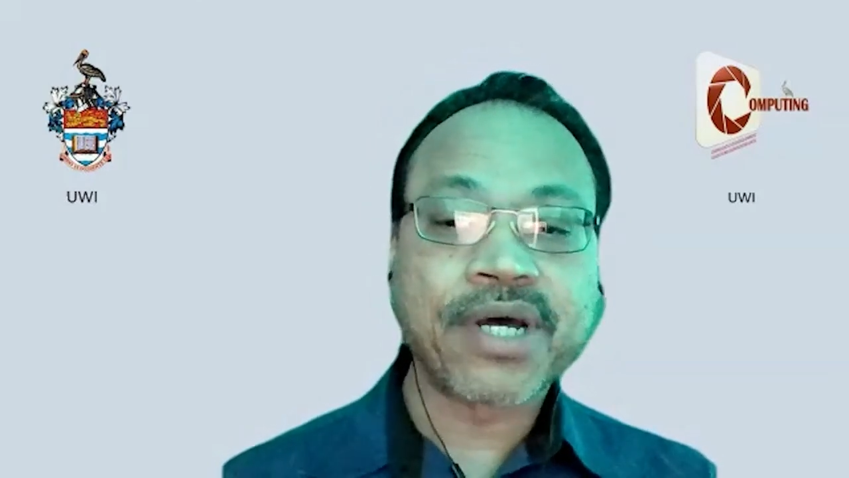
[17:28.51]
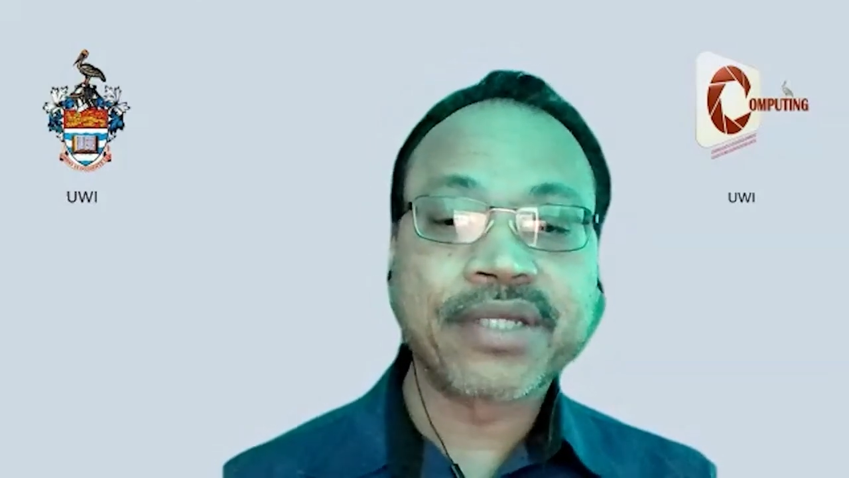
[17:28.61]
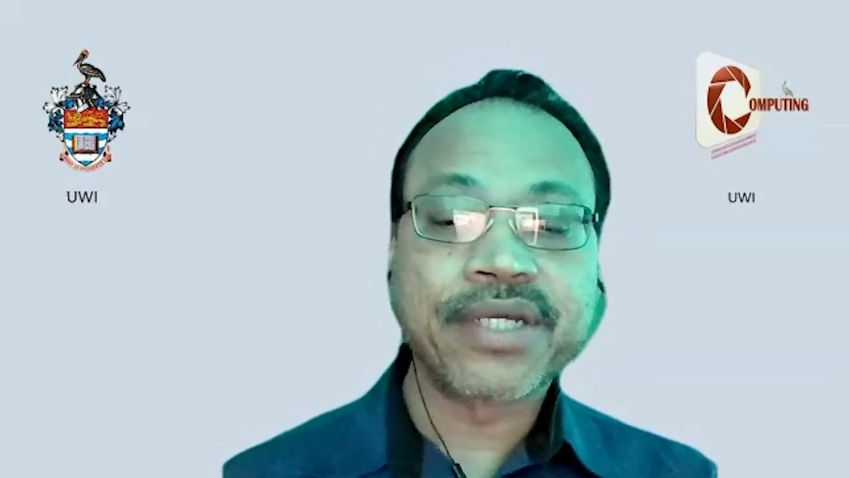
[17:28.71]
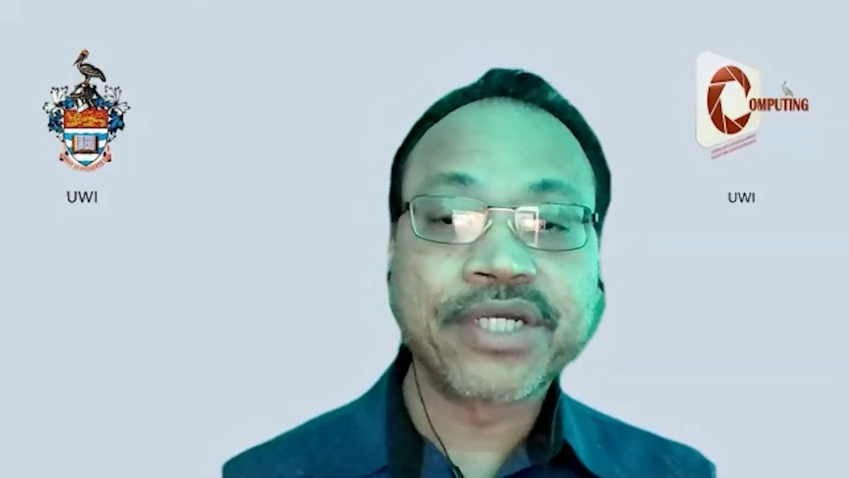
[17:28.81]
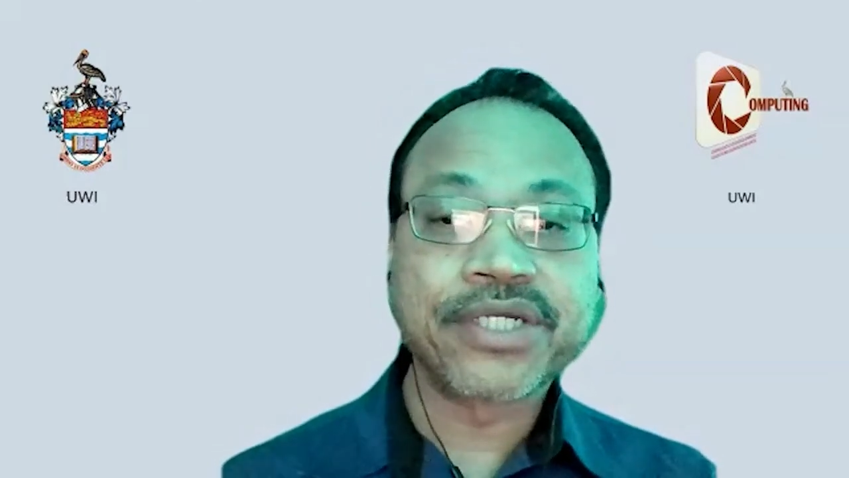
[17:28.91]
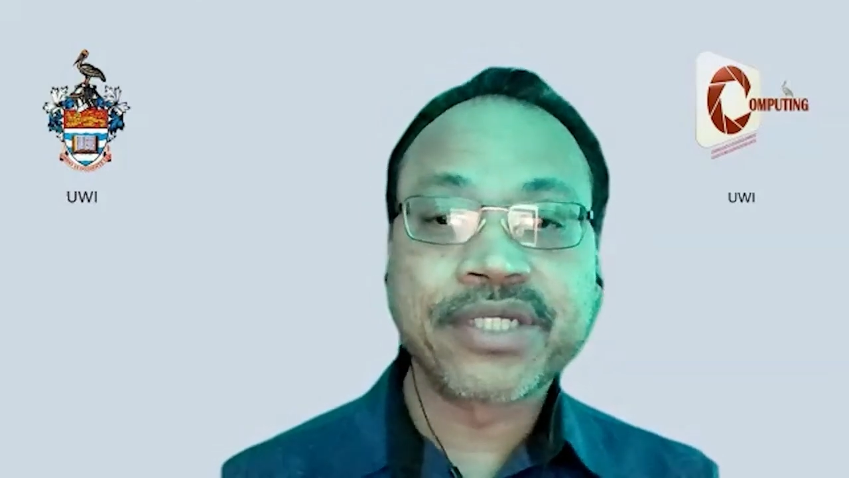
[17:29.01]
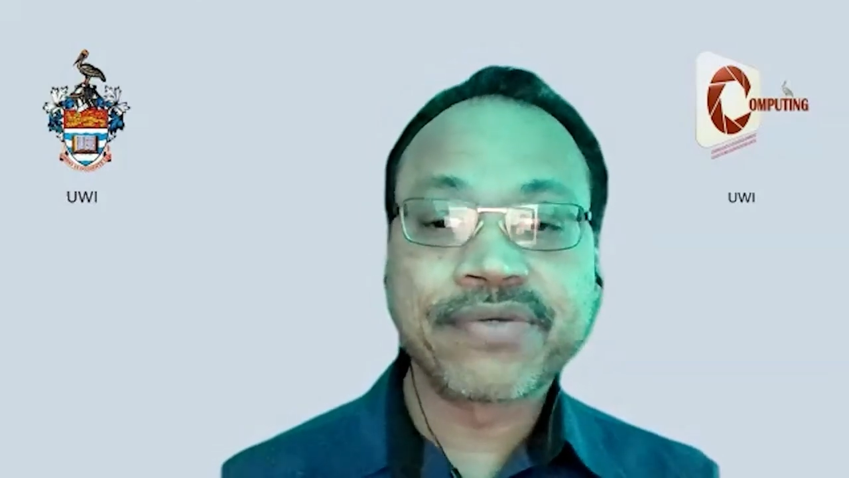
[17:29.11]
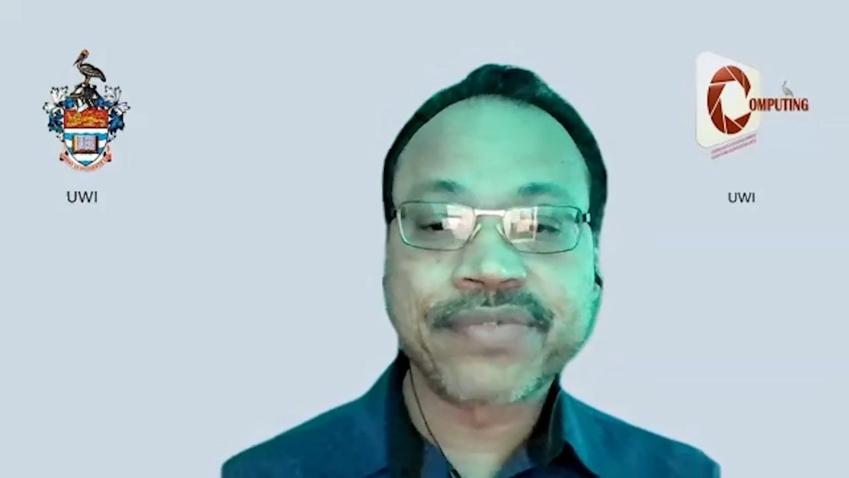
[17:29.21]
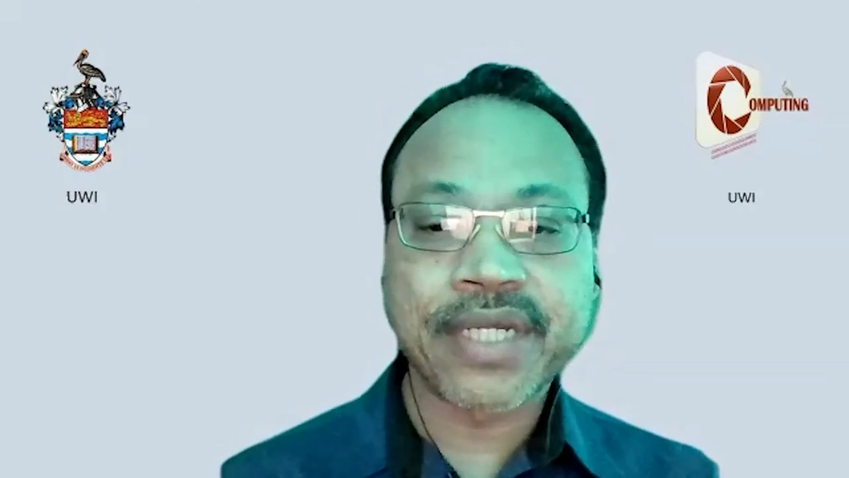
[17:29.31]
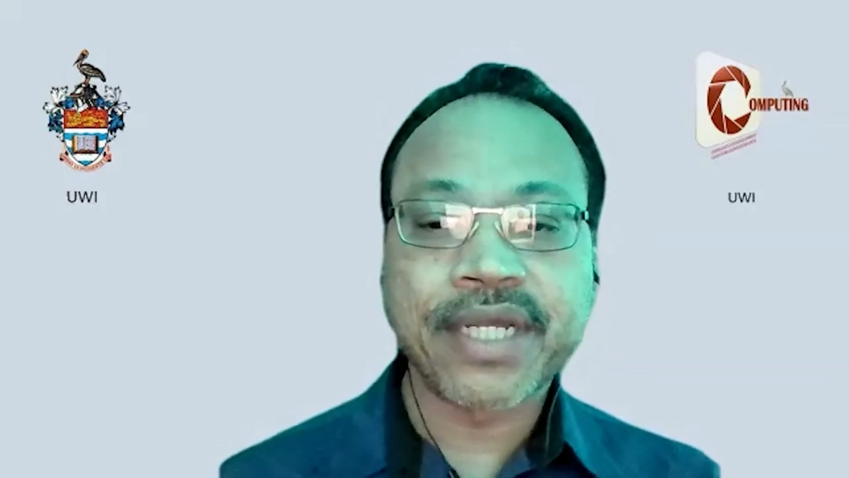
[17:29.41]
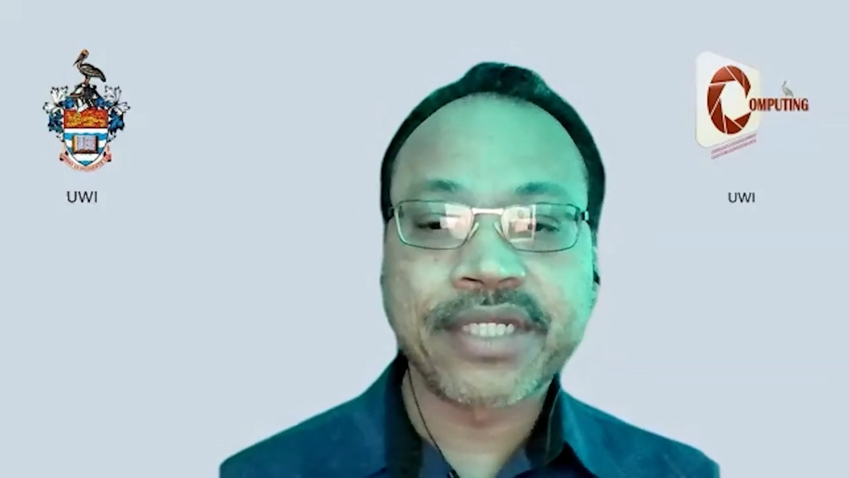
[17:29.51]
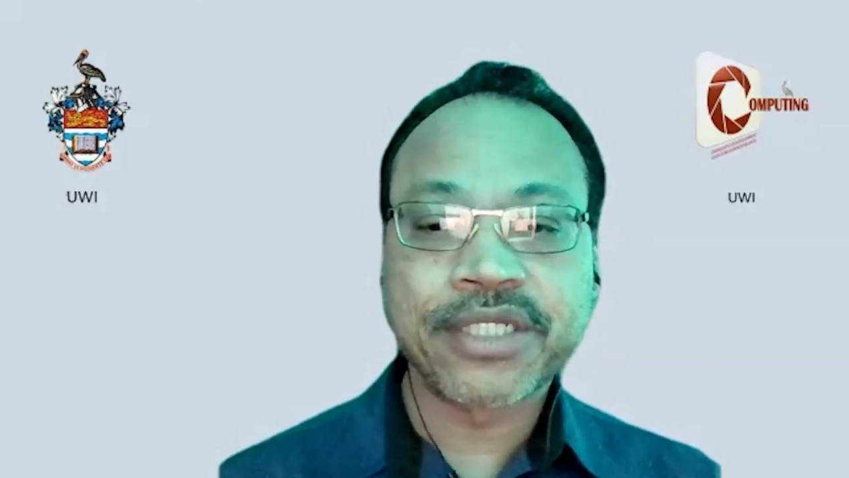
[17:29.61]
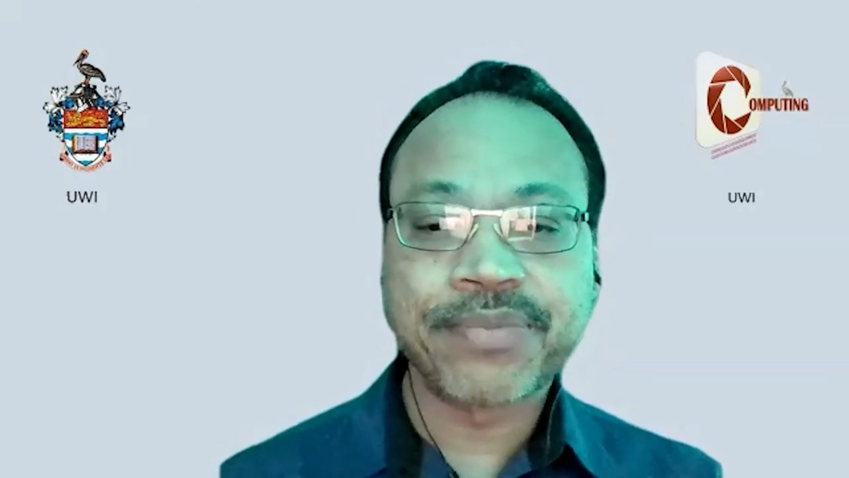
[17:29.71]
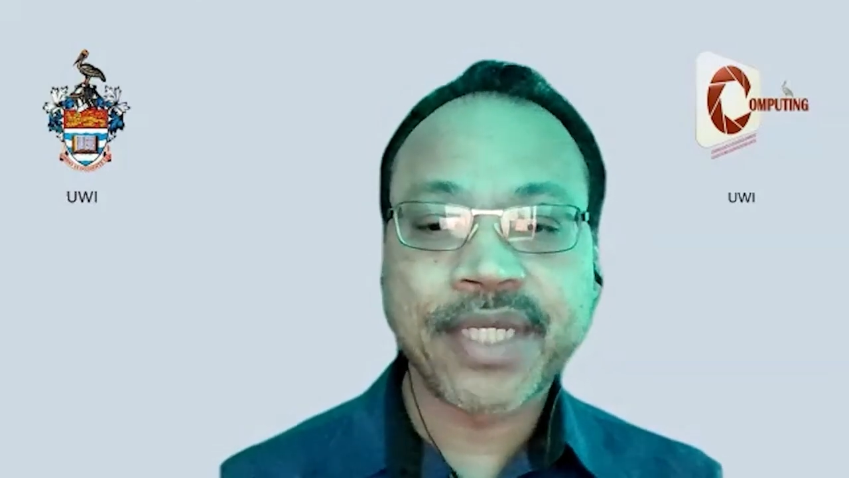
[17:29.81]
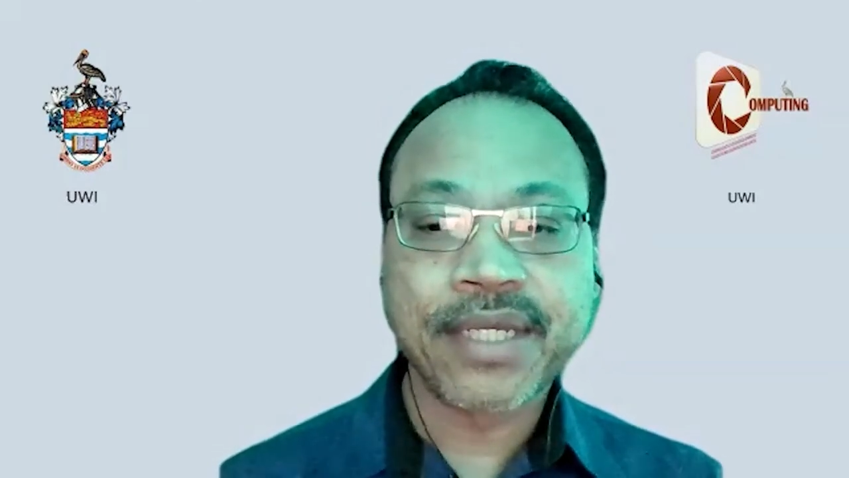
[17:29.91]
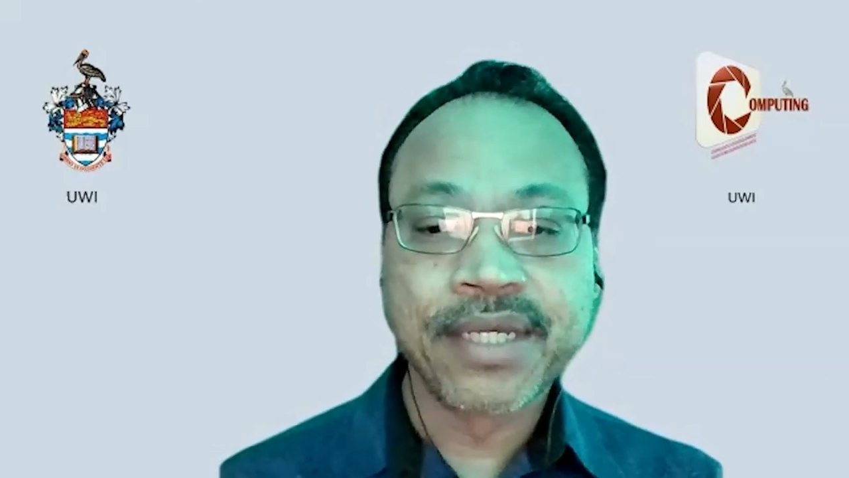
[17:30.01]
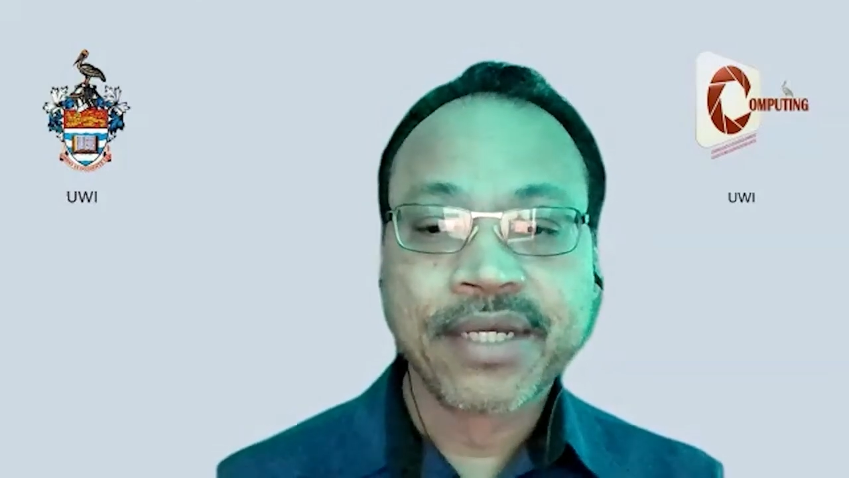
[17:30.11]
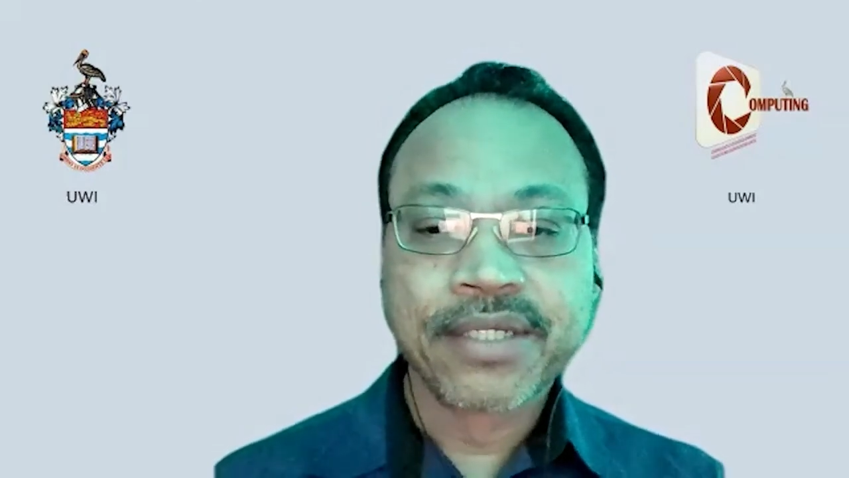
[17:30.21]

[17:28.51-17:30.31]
other initiatives at NCB